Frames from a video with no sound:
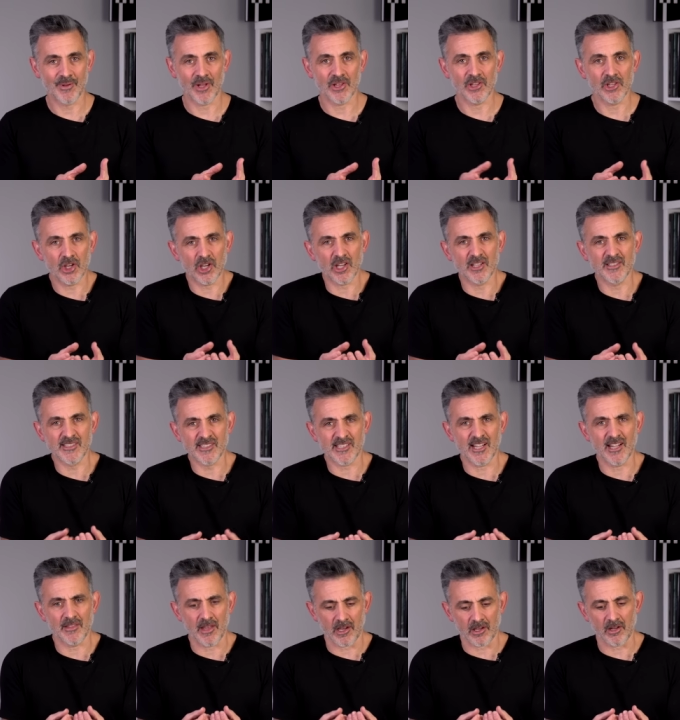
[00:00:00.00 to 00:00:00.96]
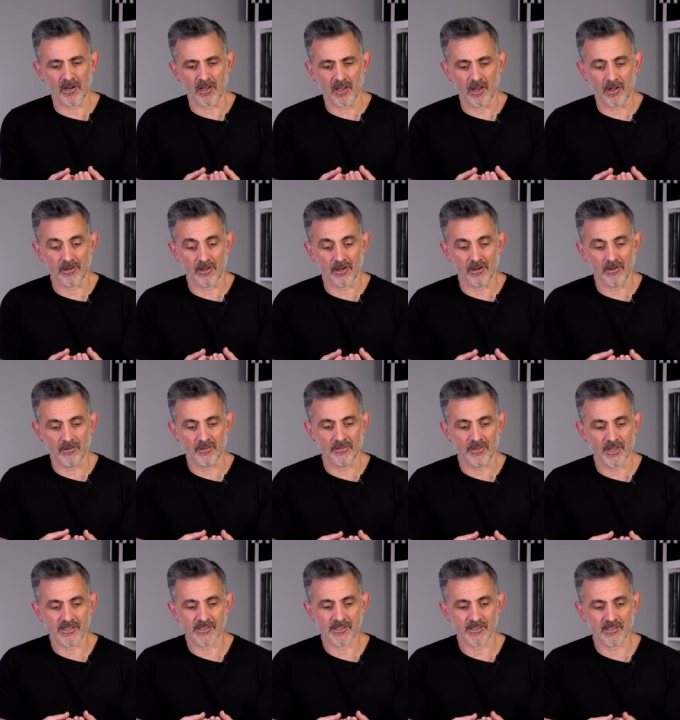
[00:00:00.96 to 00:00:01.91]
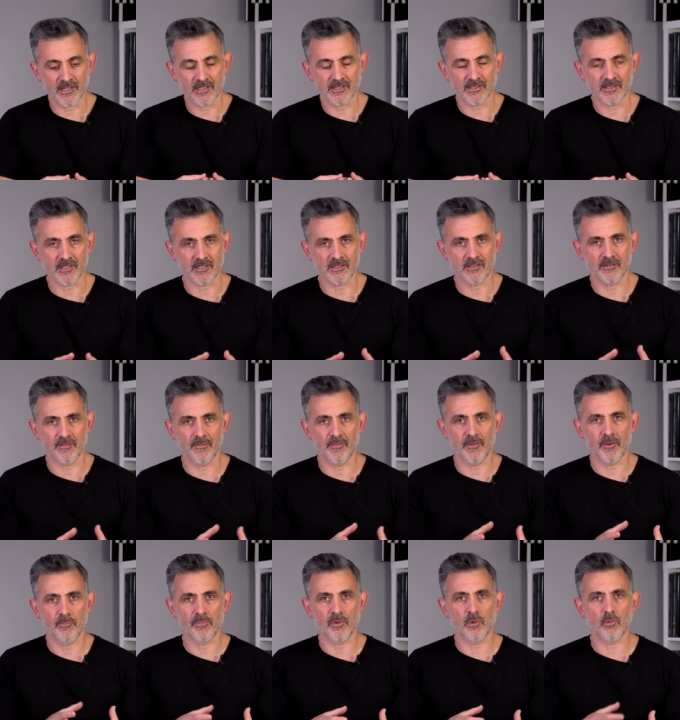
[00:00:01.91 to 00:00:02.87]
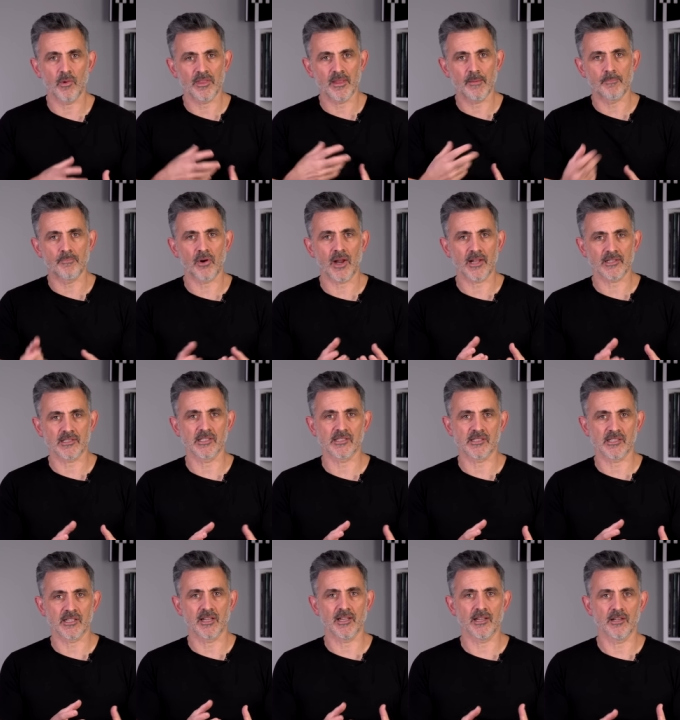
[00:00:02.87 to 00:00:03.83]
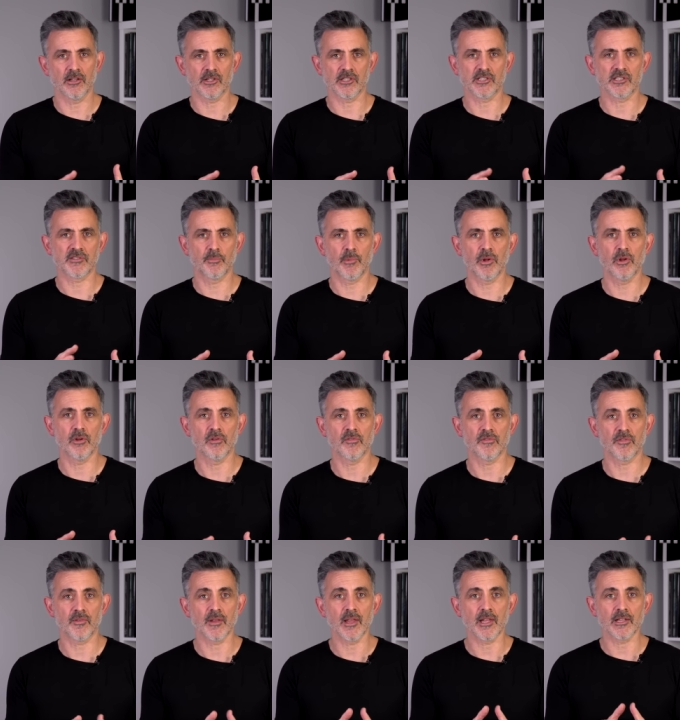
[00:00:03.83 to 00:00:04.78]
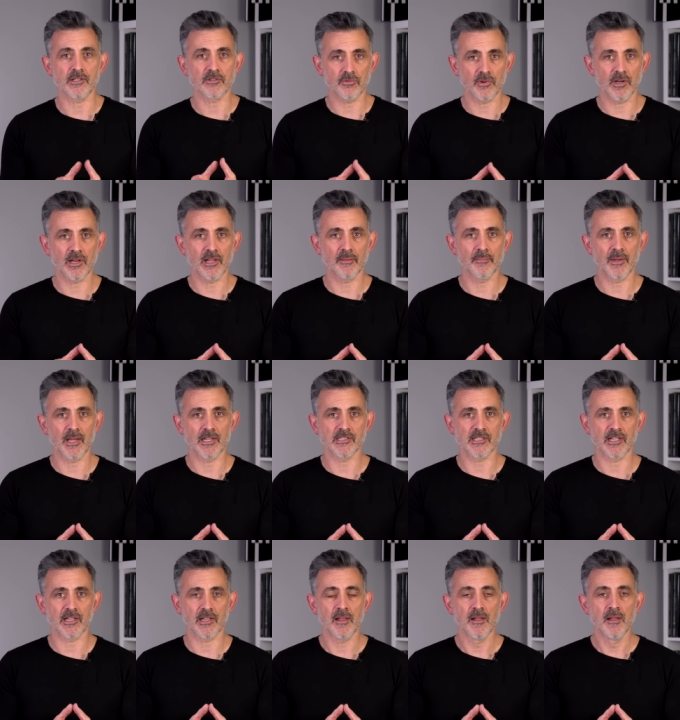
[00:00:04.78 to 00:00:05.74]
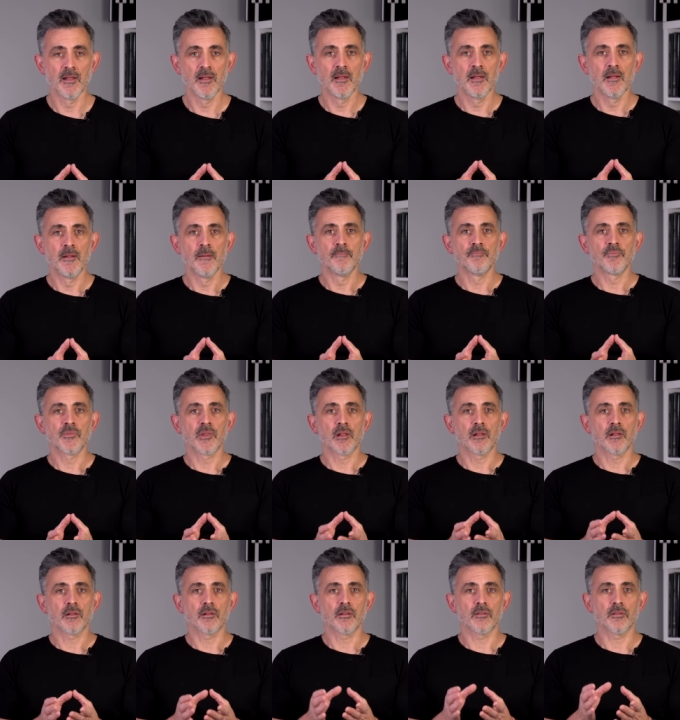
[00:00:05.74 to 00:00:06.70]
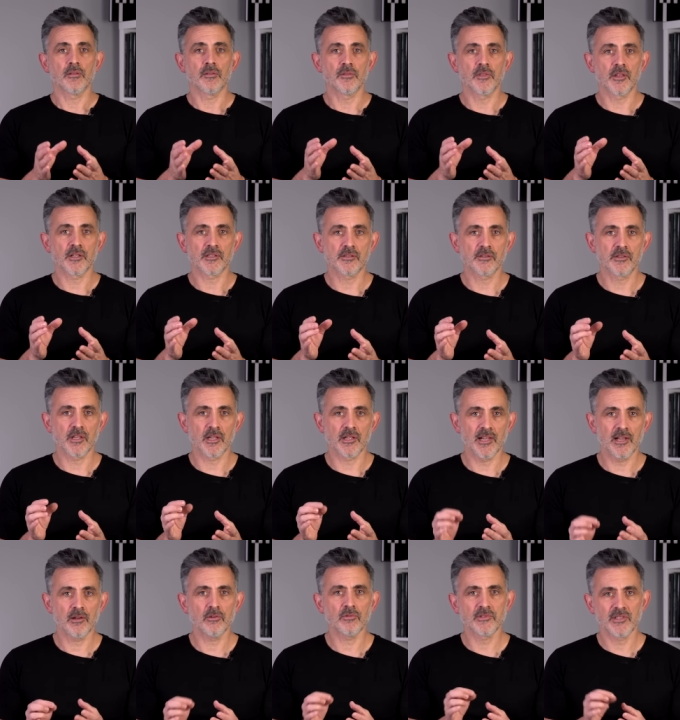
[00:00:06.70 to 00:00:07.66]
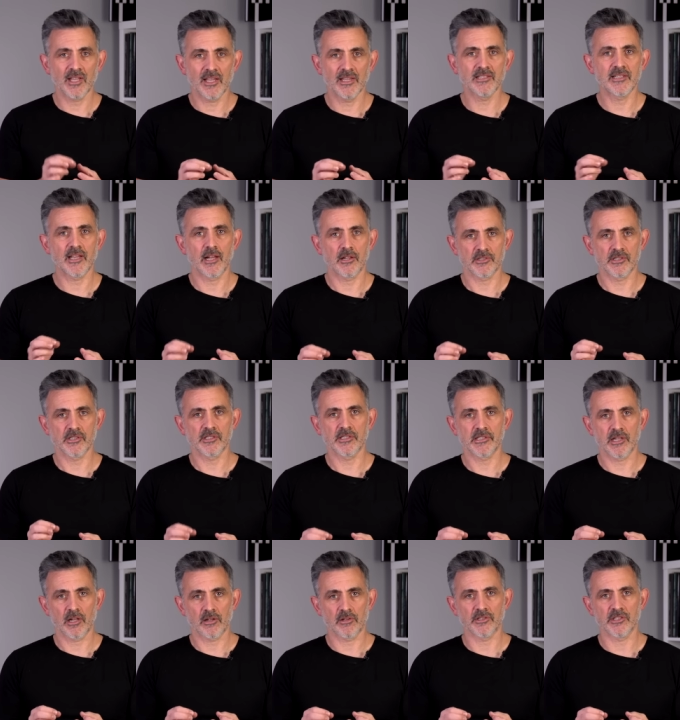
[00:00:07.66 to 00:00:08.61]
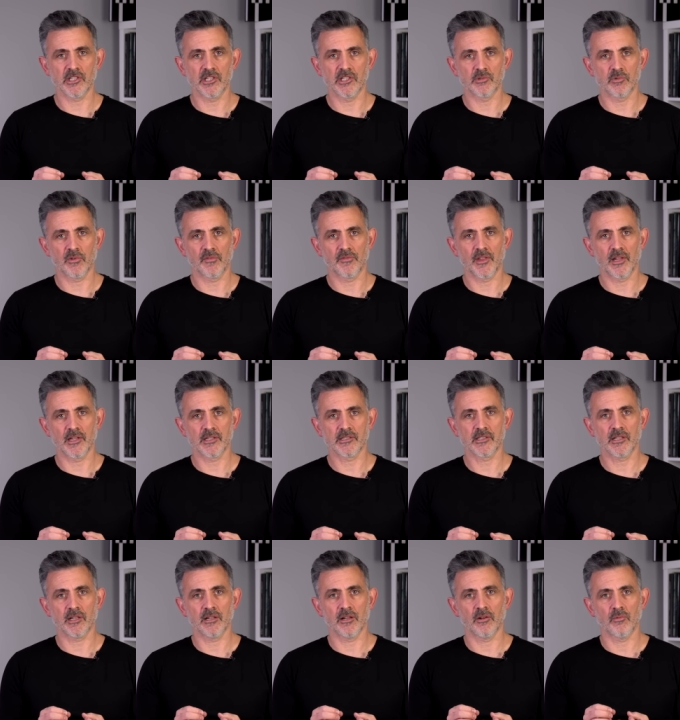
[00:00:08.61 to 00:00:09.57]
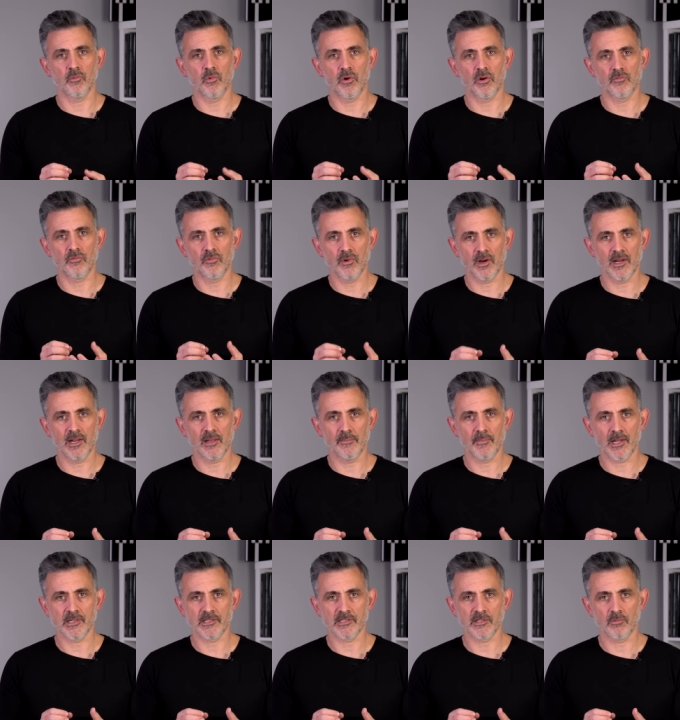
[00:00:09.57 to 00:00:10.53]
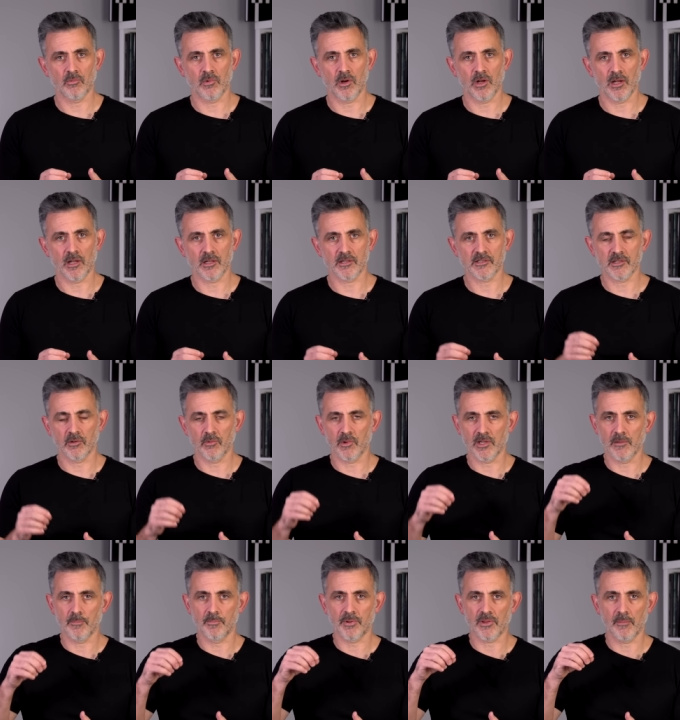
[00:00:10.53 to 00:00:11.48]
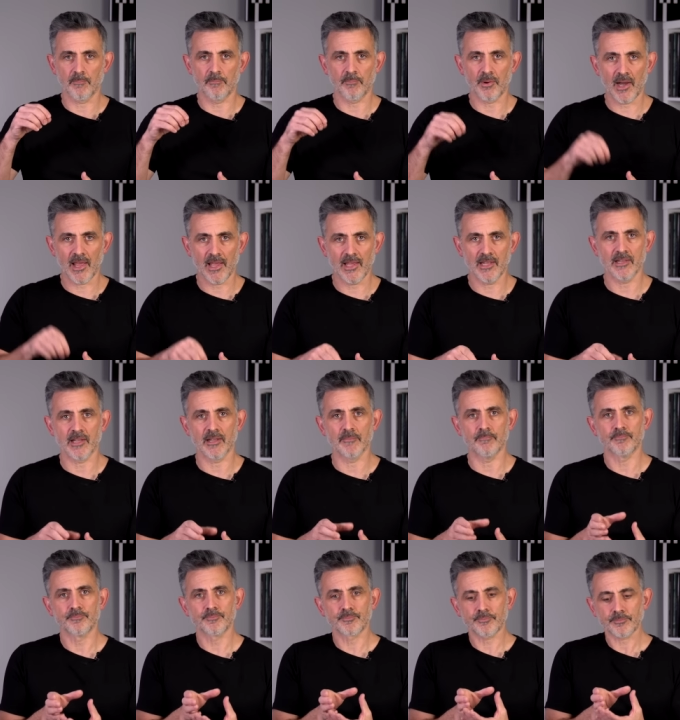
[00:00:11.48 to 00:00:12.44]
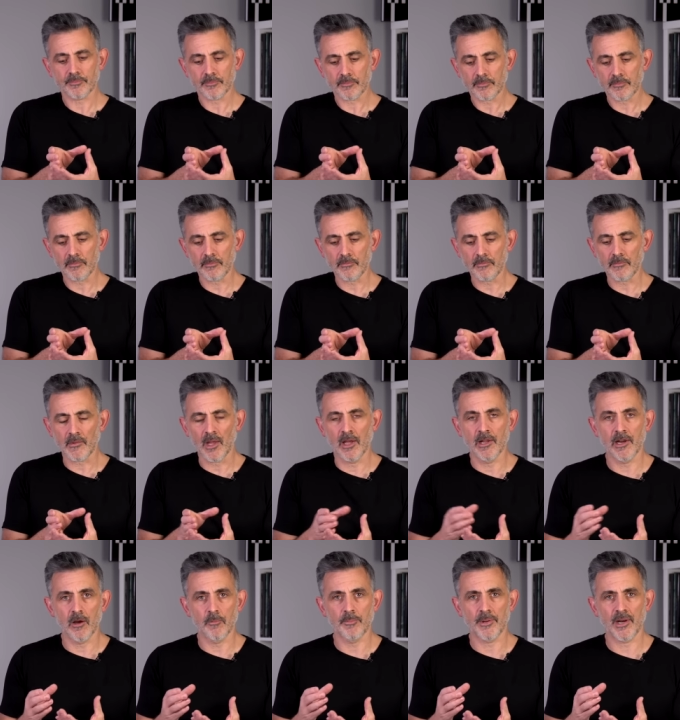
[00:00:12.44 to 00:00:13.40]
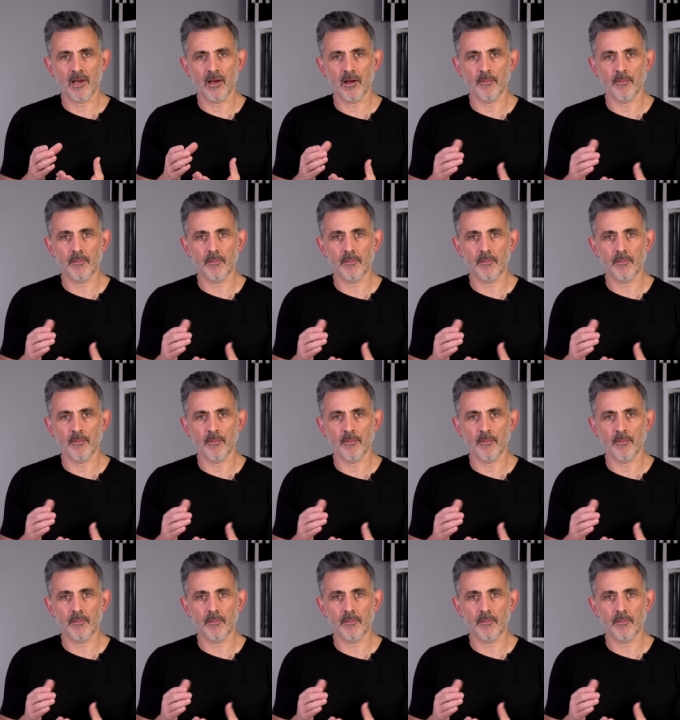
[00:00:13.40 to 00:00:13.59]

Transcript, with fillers: but you can see they're kind of going, oh, this, this, this. but when they practice and it looks smooth, it's really amazing the, the little details and subtleties with this are what really makes it work. So when you put the blade in and open it